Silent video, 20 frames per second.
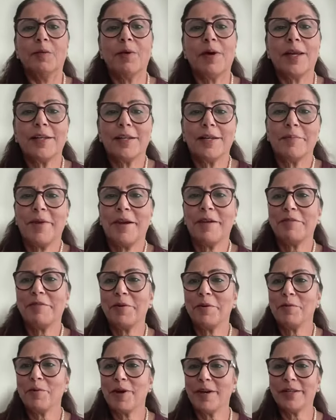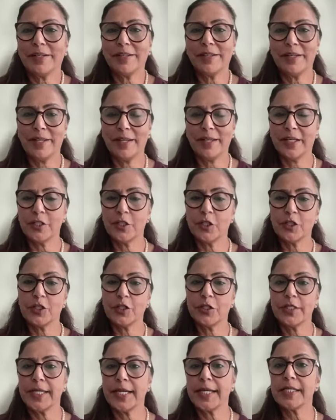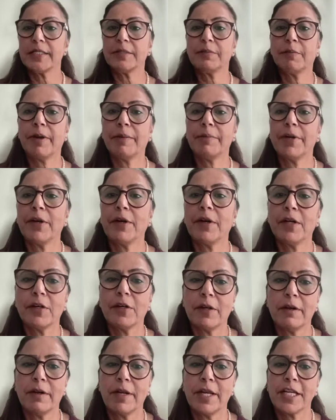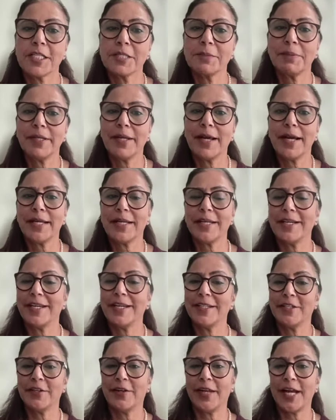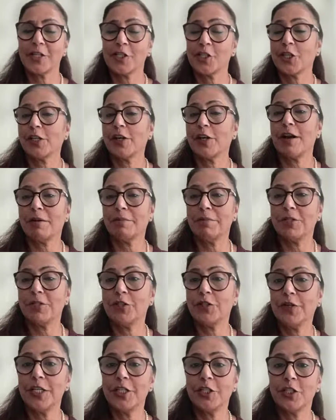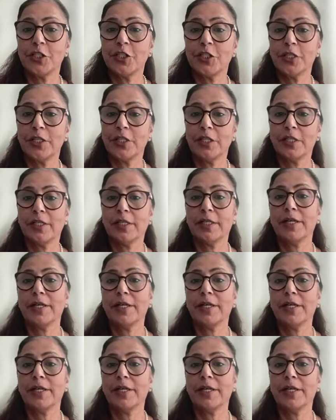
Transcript: Welcome, everyone, to today's webinar on Expedited International Arbitration,